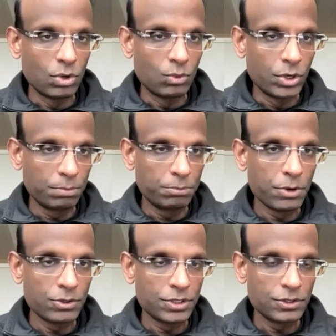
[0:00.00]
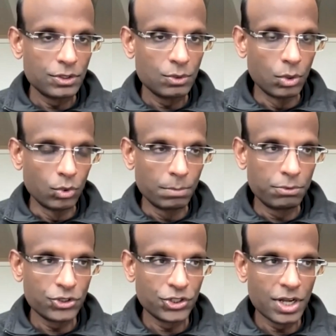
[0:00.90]
What we're proposing to do, what we're
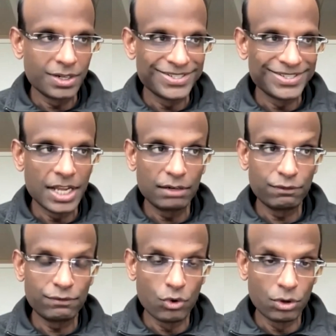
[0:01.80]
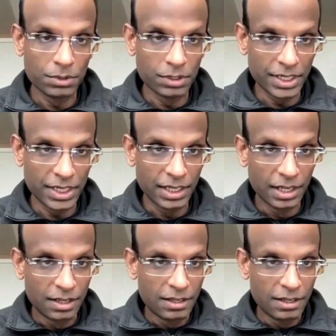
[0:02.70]
pushing on, is not formally